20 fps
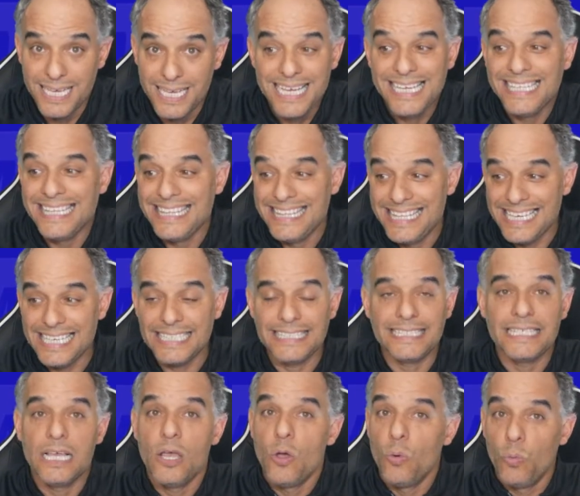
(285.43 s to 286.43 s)
This
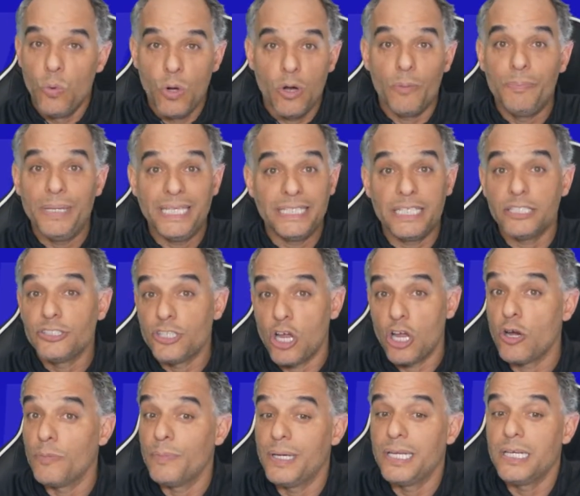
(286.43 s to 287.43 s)
will be
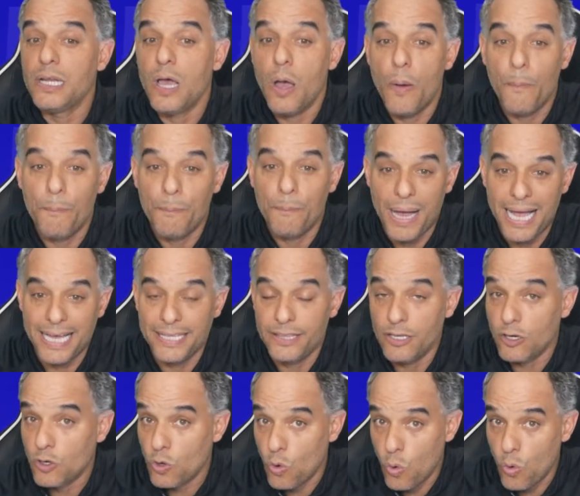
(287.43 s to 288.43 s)
determined by the
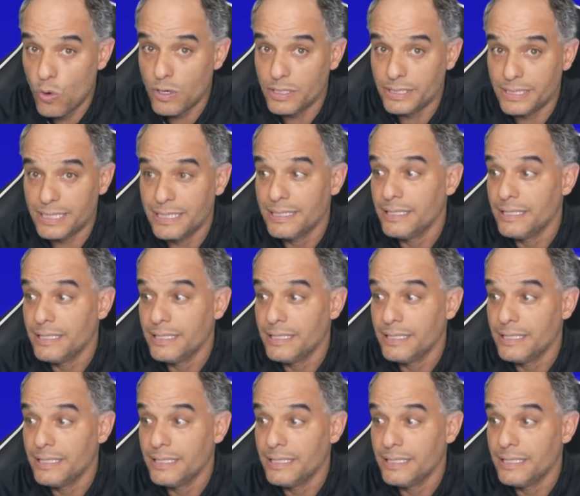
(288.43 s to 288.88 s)
court